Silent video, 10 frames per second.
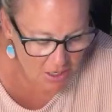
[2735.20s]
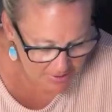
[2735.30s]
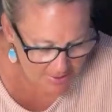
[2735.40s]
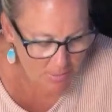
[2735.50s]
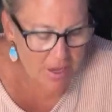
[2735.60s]

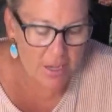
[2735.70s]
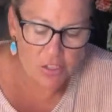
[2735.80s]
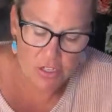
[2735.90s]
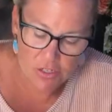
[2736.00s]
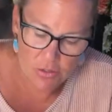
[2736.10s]
so much
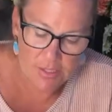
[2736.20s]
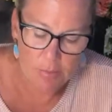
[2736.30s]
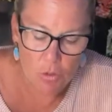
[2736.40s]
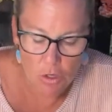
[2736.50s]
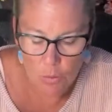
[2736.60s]
and do some
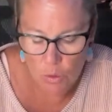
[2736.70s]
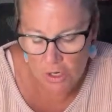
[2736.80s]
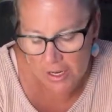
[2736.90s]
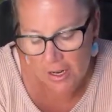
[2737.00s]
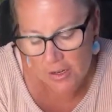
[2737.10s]
more
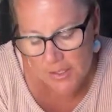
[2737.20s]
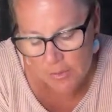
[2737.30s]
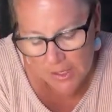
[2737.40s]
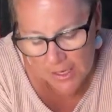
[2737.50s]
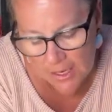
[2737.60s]
work here so
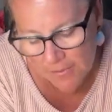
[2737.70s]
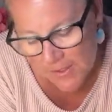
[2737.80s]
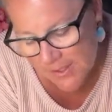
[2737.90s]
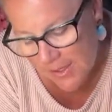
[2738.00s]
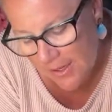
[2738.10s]
we can get
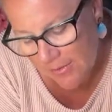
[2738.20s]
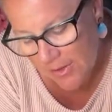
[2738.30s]
this done.